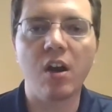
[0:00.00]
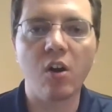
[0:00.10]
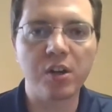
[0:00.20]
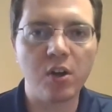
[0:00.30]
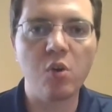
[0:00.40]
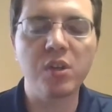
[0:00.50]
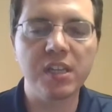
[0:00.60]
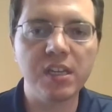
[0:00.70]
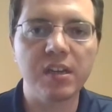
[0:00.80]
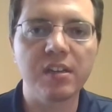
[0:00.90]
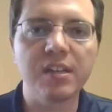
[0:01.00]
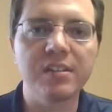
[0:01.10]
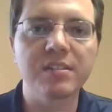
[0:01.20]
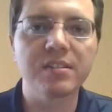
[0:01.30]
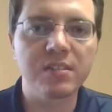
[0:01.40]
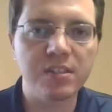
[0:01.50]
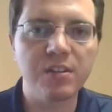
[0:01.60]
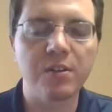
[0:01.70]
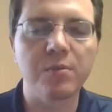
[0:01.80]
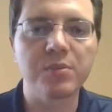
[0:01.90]
Our code, again, is
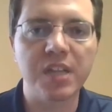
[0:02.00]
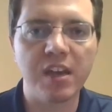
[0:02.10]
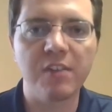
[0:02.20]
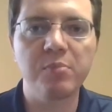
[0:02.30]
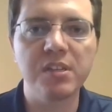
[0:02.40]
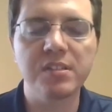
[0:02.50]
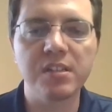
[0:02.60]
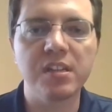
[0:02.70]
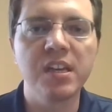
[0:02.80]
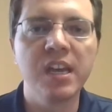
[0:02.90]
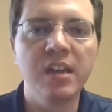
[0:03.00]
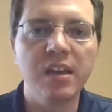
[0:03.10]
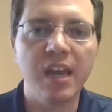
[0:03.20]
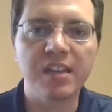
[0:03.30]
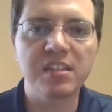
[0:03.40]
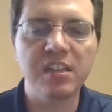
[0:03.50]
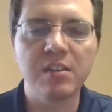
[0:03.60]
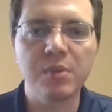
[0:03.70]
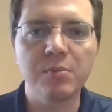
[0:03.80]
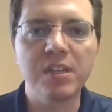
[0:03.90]
SIMS FBC,
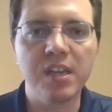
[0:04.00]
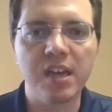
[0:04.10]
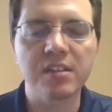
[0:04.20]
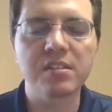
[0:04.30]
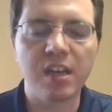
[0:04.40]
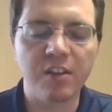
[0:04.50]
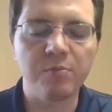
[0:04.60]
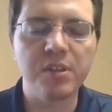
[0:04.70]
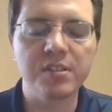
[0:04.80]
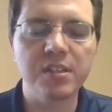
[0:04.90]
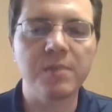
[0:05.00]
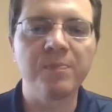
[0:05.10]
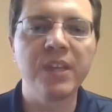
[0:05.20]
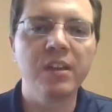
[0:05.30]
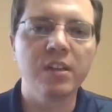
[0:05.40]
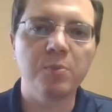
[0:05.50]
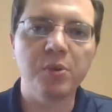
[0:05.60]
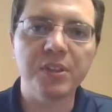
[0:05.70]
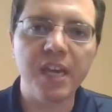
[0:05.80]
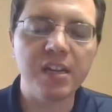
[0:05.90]
SEMMES FBC. You
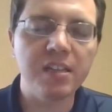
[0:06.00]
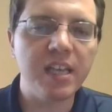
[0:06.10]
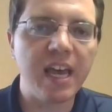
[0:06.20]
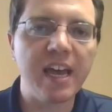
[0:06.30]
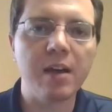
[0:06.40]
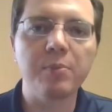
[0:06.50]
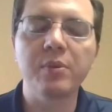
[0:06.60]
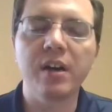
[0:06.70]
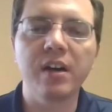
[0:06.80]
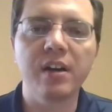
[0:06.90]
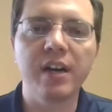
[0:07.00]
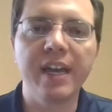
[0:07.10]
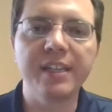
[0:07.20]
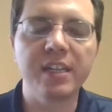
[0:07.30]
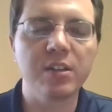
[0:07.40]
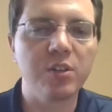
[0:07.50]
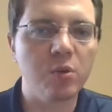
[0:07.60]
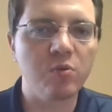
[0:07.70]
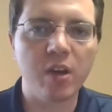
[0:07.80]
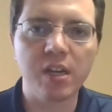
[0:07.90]
put that in the app, and then
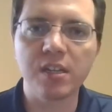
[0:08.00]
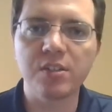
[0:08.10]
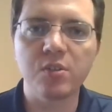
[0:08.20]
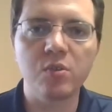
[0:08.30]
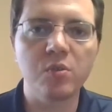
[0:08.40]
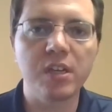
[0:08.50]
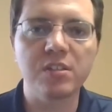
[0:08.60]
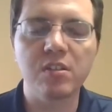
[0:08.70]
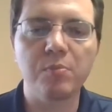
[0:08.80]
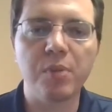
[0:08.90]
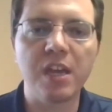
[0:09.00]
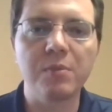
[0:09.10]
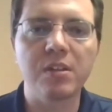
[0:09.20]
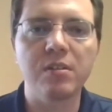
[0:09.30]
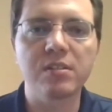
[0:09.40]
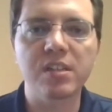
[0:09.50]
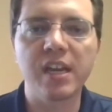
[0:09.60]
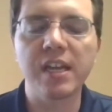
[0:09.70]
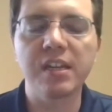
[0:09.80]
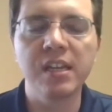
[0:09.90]
you're ready to get to the payment
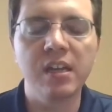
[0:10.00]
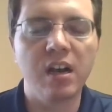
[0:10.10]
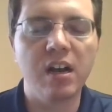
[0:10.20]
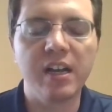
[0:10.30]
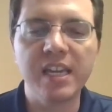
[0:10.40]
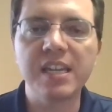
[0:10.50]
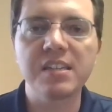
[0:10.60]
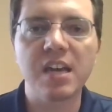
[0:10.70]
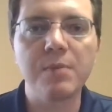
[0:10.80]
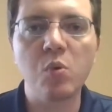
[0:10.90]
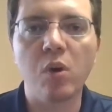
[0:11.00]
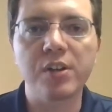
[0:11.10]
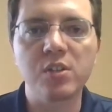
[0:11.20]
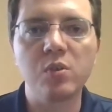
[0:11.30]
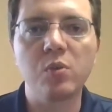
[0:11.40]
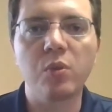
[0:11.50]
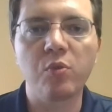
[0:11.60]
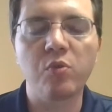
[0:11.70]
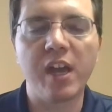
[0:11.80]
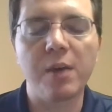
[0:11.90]
site anytime you want to
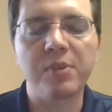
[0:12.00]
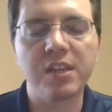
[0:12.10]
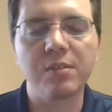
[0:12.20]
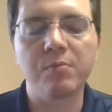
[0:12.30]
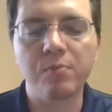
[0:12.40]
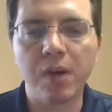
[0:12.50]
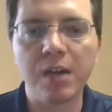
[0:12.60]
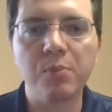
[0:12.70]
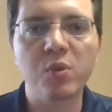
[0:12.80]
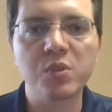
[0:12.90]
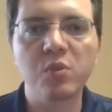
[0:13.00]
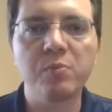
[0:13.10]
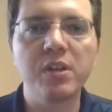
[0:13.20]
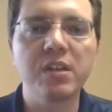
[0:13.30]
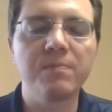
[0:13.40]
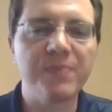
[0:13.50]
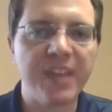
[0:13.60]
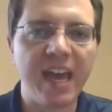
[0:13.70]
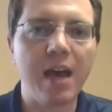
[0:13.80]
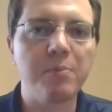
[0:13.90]
through the app. Again, my personal opinion,
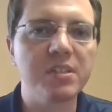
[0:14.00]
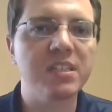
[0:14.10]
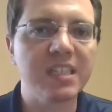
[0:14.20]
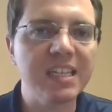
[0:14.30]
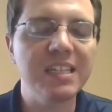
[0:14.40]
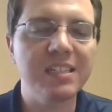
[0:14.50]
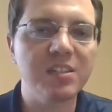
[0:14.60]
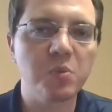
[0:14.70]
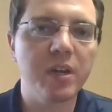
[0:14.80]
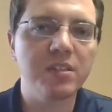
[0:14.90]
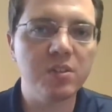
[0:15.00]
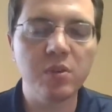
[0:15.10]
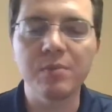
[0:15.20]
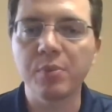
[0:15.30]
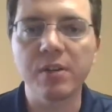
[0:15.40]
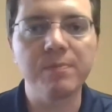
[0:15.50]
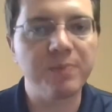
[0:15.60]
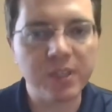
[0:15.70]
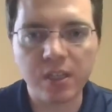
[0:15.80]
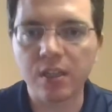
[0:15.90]
the app is the easiest way to do it, but
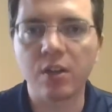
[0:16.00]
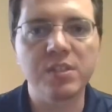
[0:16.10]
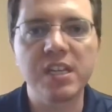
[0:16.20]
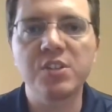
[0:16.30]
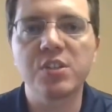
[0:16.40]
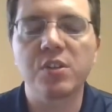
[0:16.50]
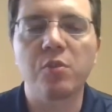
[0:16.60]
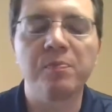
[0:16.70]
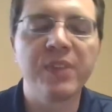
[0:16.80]
to each his own.